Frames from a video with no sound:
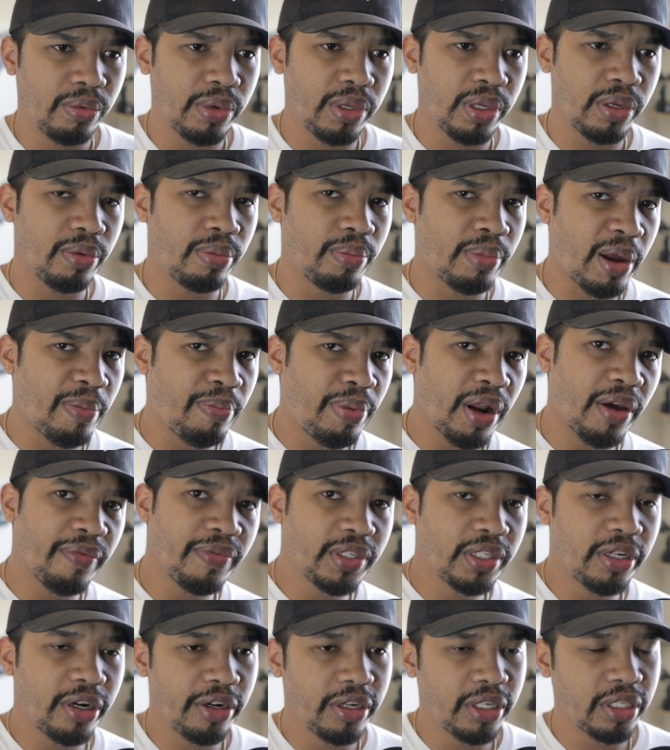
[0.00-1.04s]
my profit
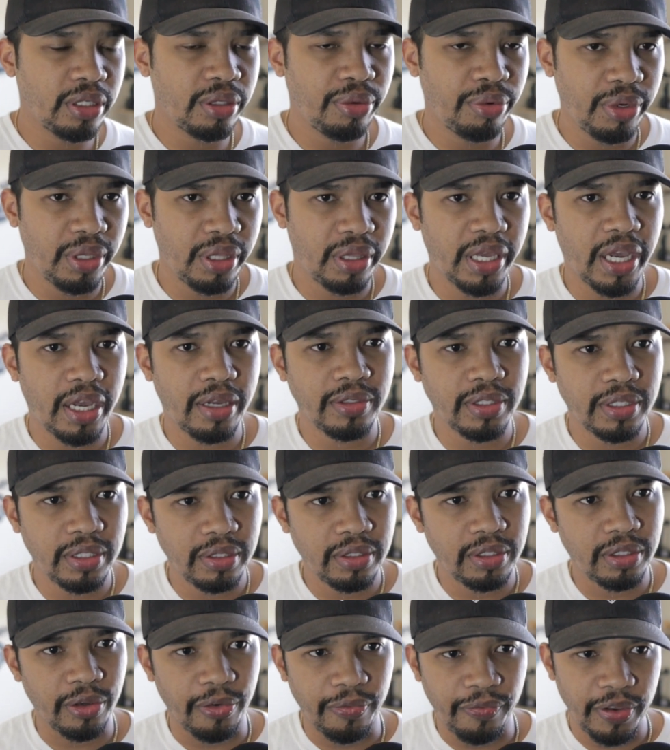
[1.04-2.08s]
target is 3,000,
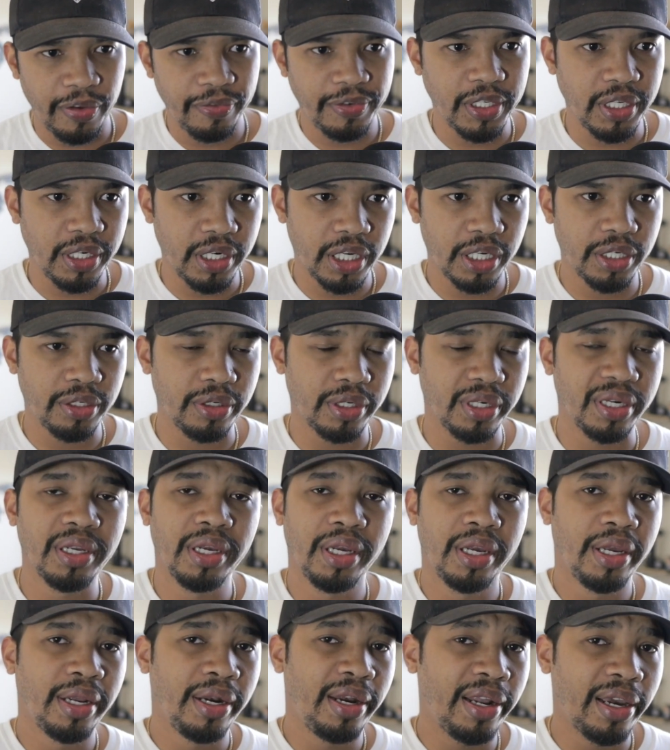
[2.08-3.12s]
so
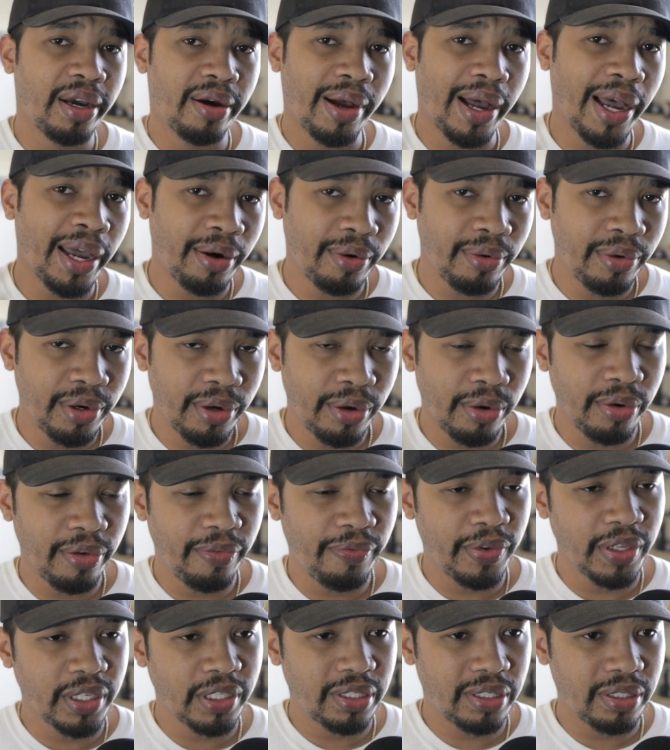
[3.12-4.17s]
1,500. Now, I don't know if
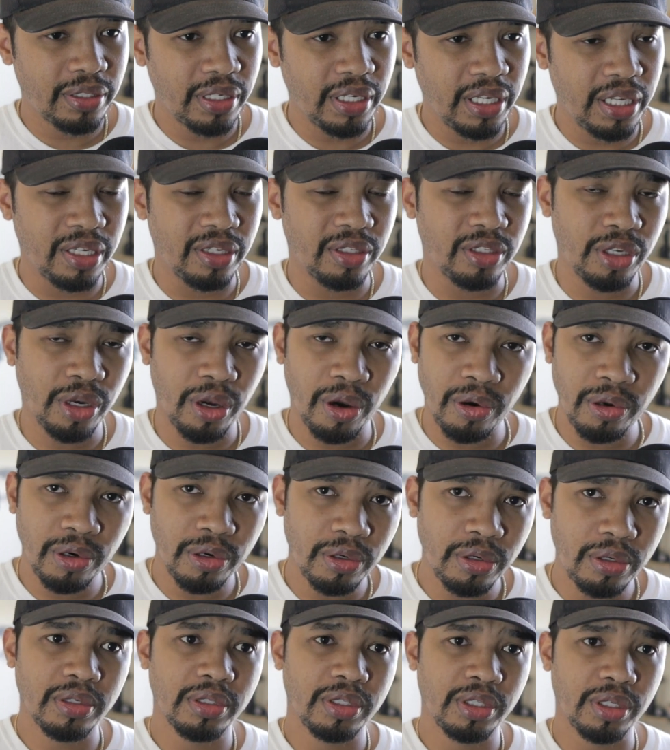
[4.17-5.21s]
it's in
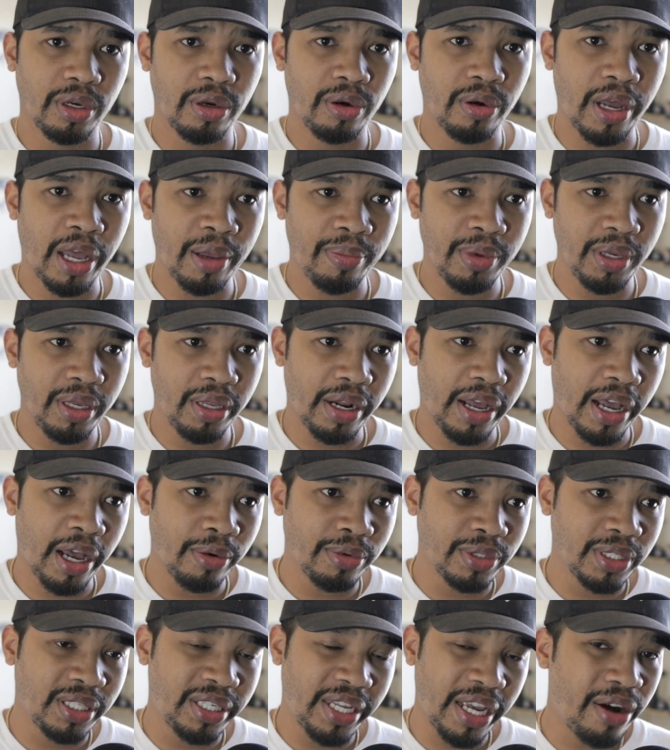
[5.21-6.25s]
total. So, I
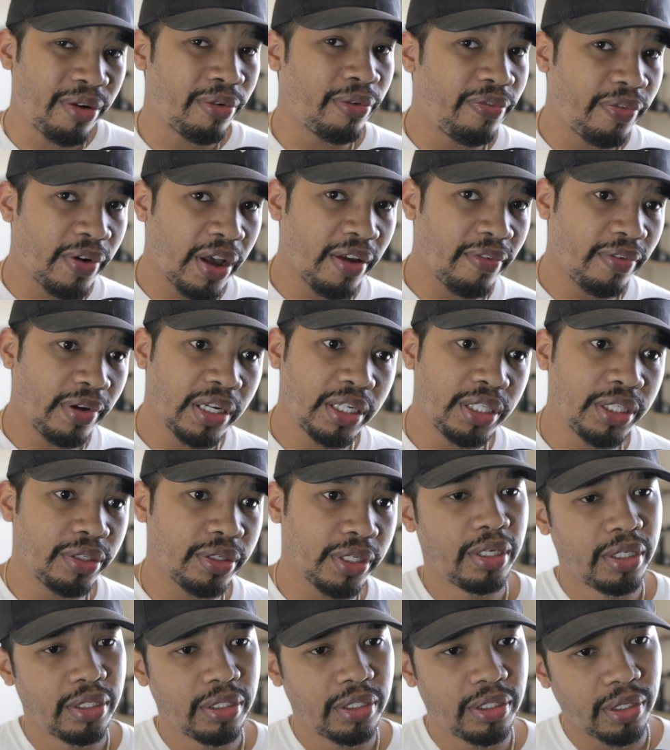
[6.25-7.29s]
was down
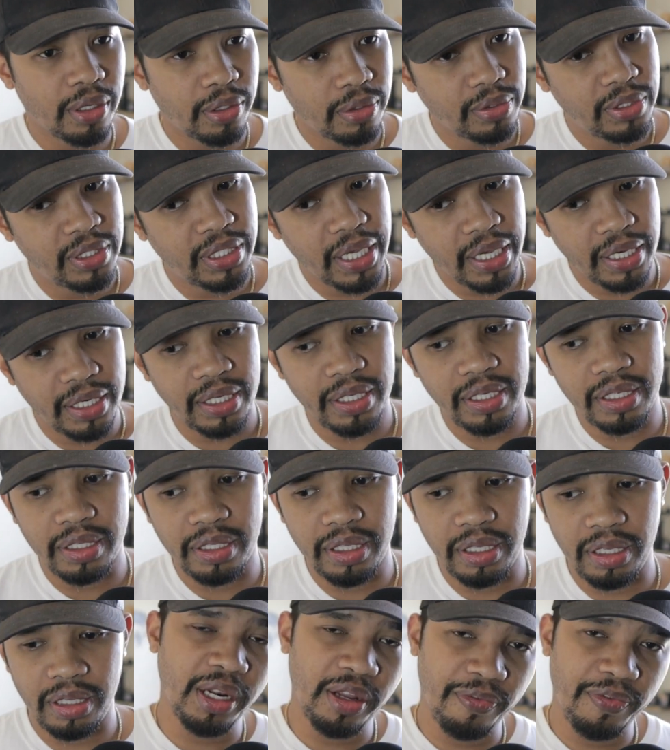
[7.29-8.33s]
500. So
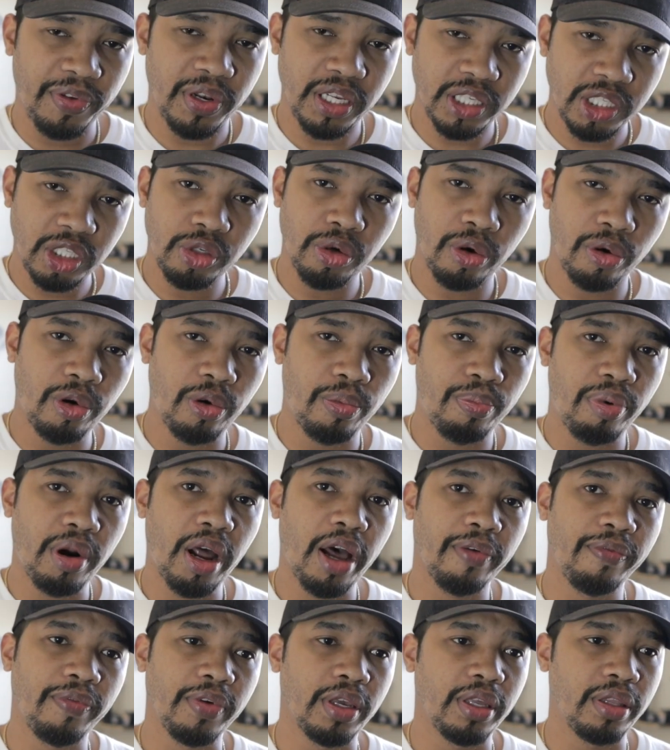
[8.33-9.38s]
technically, if it is total
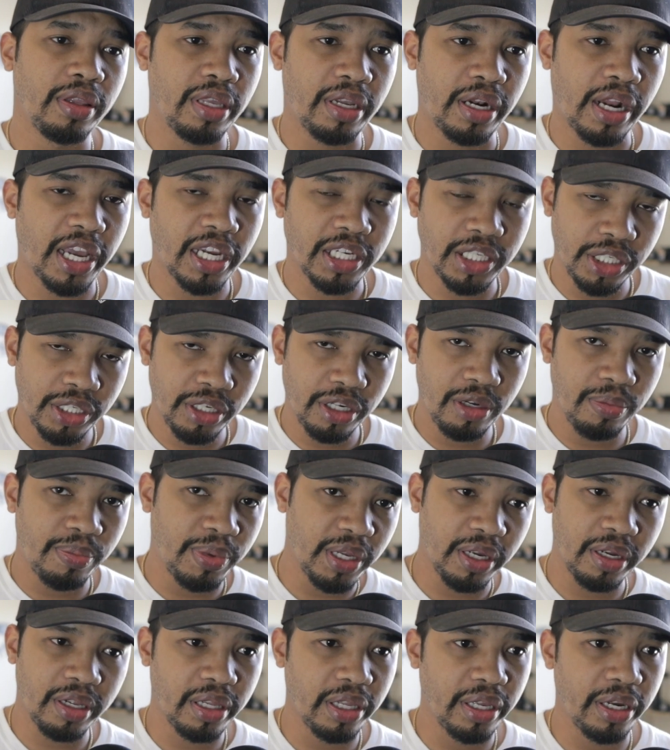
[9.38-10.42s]
profit, then I should have
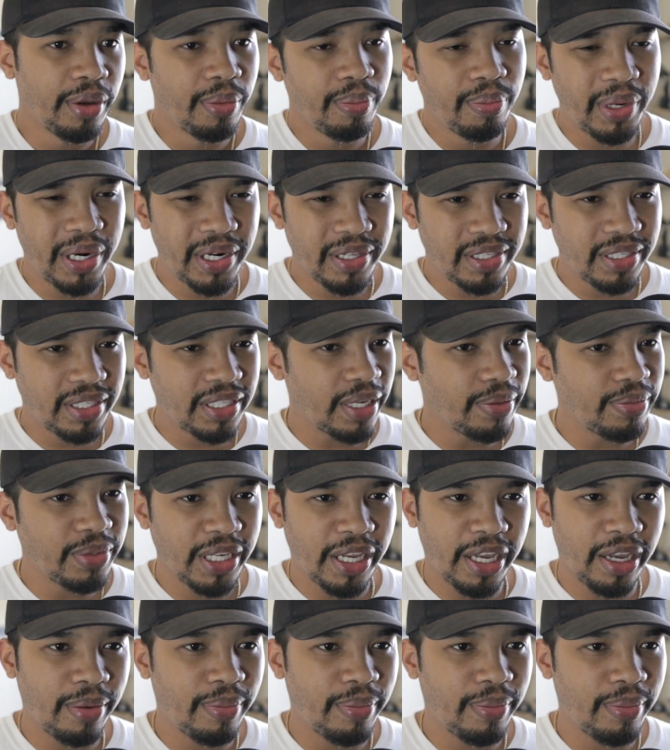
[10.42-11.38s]
been clear. But at the same time, I